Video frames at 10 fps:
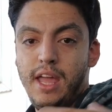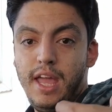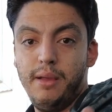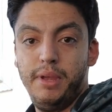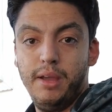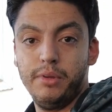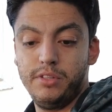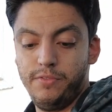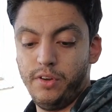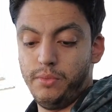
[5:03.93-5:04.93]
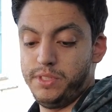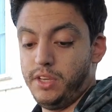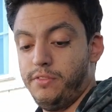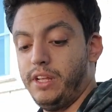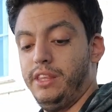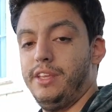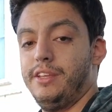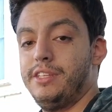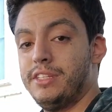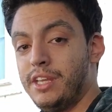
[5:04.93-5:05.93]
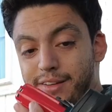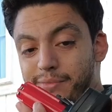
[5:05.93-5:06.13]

and be able to film stuff like this.